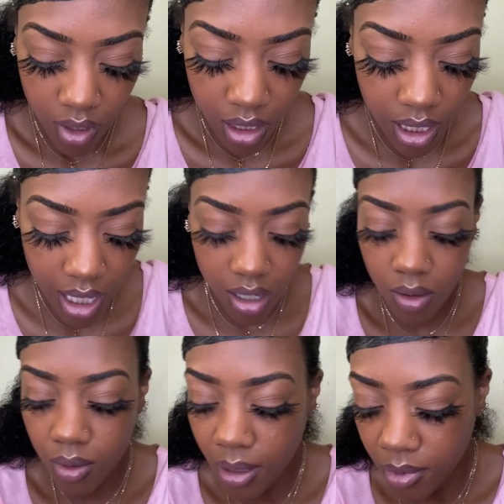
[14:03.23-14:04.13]
Now
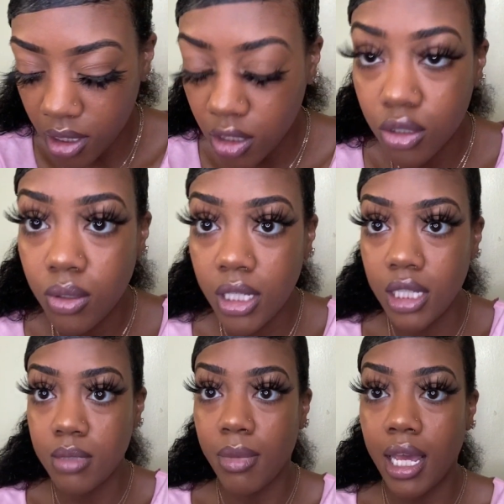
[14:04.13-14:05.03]
what I'm gonna do
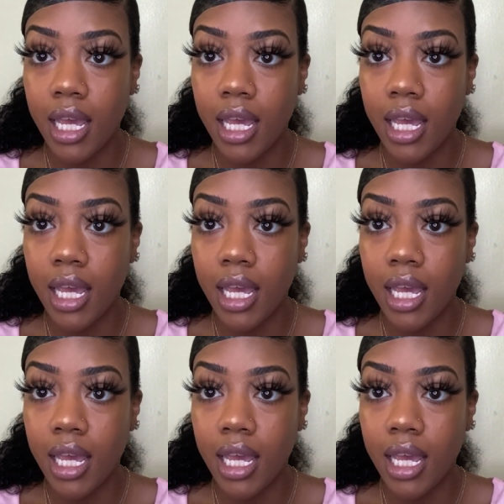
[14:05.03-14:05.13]
is my